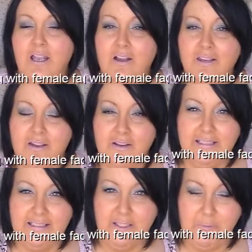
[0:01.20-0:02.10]
Hi
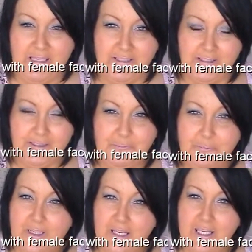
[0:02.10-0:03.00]
guys, it's Amanda.
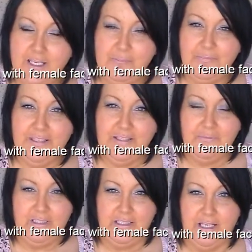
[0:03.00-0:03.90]
This
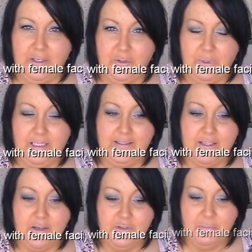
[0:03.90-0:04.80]
video is
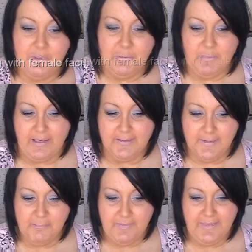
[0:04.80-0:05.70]
going to be about
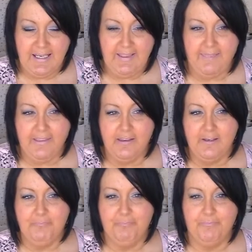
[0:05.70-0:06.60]
something
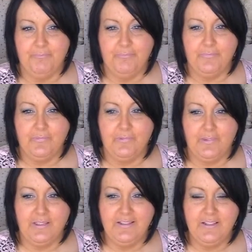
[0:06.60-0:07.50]
that
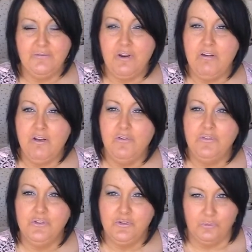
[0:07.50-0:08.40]
isn't very
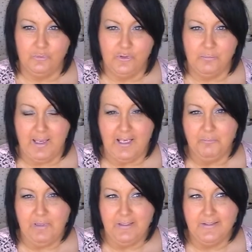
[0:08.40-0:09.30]
often talked
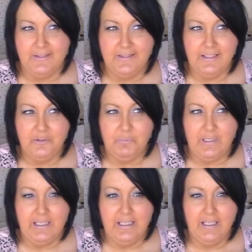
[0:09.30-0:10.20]
about because it can
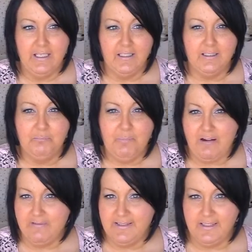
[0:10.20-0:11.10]
be
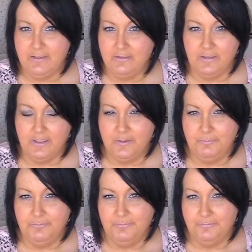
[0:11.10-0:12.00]
embarrassing
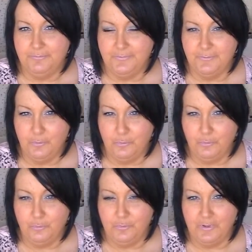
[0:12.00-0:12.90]

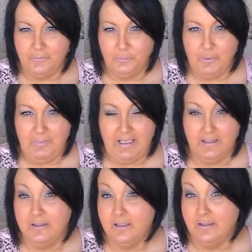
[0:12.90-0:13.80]
for women
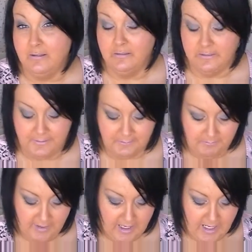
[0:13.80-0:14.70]
and girls,
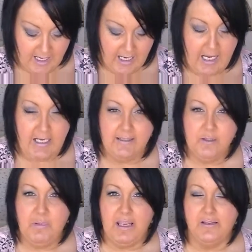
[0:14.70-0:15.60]
and
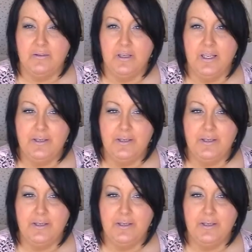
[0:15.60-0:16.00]
it's about